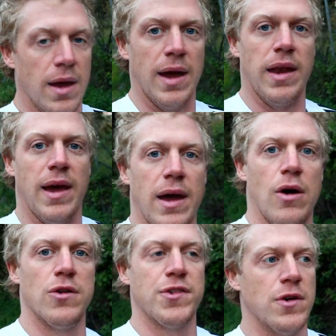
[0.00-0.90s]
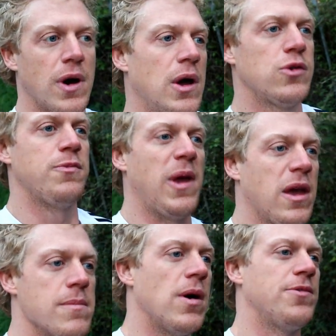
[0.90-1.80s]
And also,
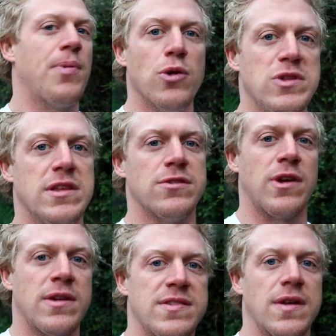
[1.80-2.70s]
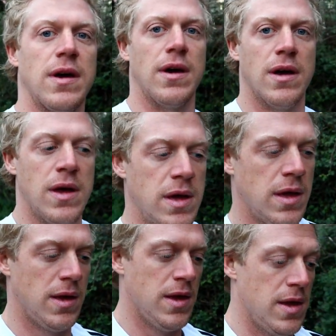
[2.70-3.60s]
speaking about protein drinks,
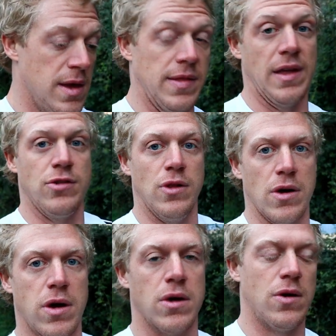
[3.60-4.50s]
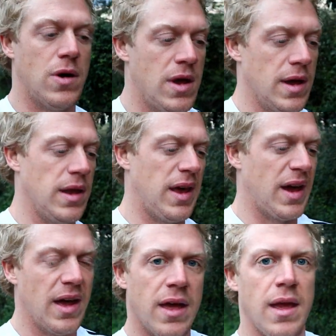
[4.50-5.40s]
not too long ago, and
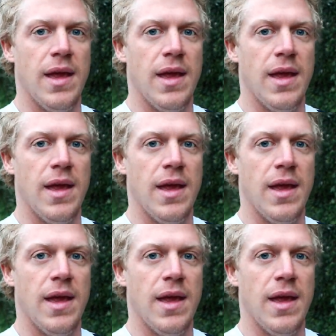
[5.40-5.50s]
I